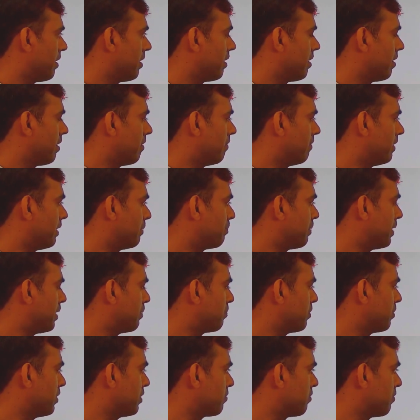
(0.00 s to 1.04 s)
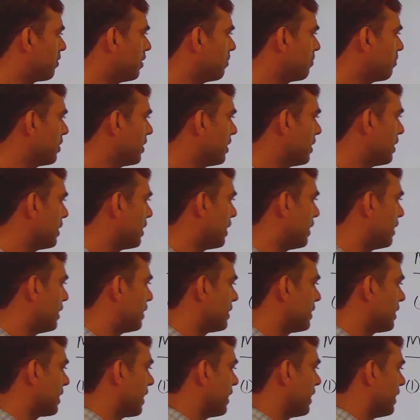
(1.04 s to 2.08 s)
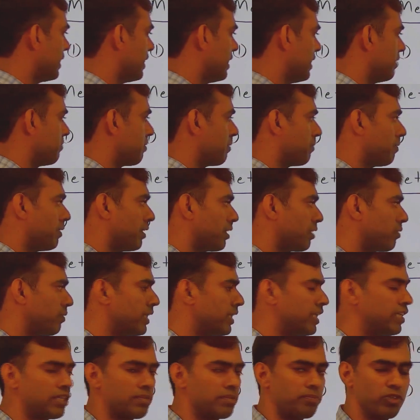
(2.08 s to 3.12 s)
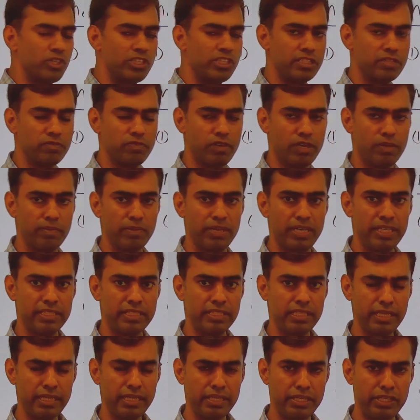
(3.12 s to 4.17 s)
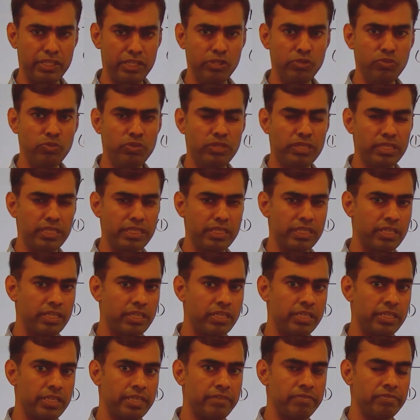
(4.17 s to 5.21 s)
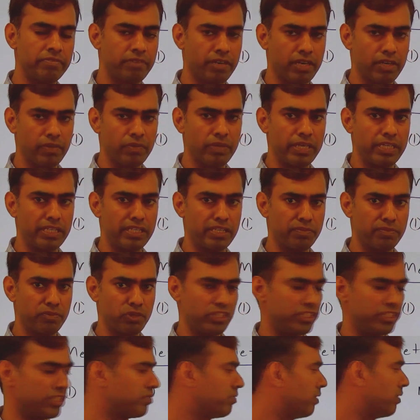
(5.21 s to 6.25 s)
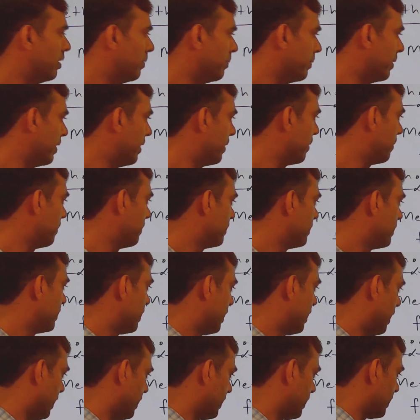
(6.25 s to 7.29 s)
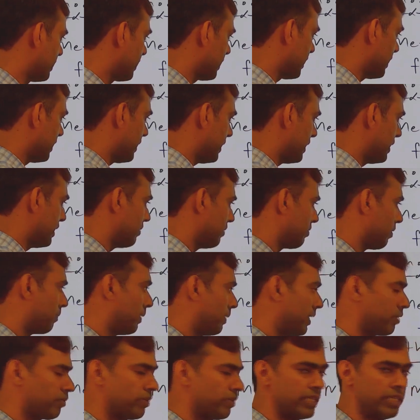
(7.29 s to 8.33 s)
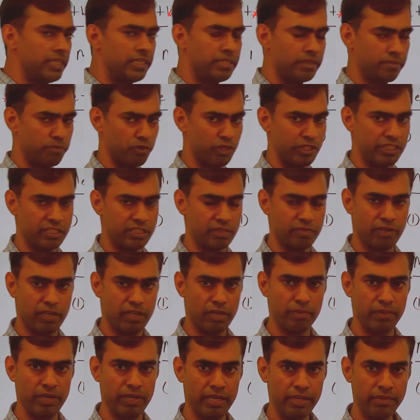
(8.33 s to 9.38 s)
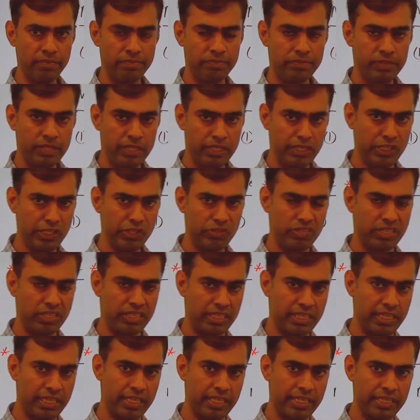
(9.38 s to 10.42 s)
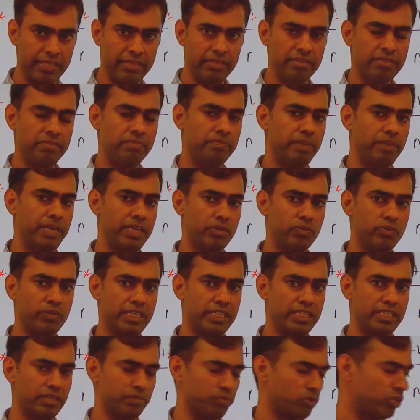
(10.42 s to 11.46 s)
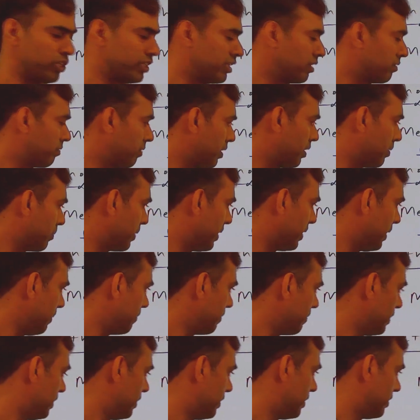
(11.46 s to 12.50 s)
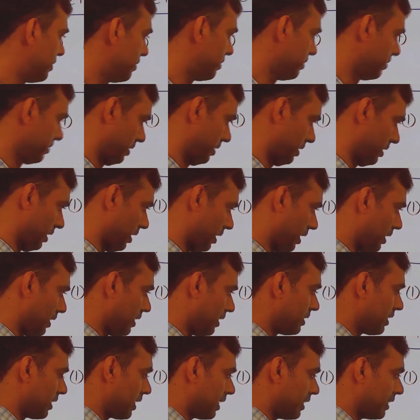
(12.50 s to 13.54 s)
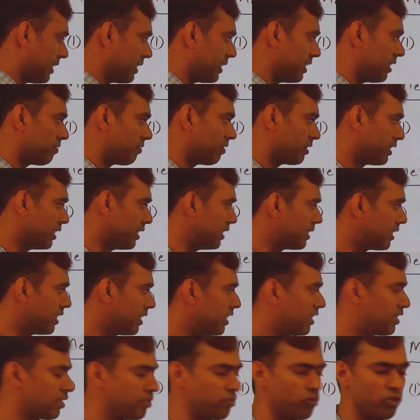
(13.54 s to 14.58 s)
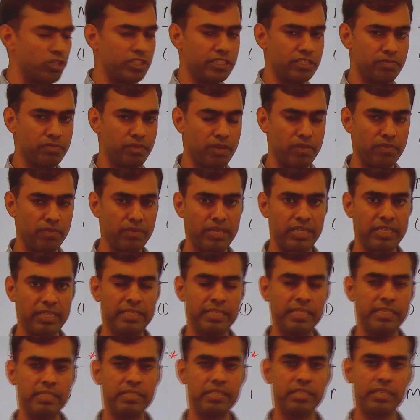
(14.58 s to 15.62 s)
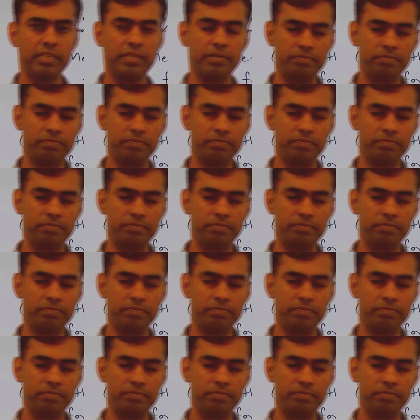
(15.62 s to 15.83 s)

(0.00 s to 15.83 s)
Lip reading: very popular formula under the category of a forward interpolation formula is a Newton-Gregory forward interpolation formula. Under the category of a backward interpolation formula, Newton-Gregory backward interpolation formula. Under the category of a central interpolation formula, there is a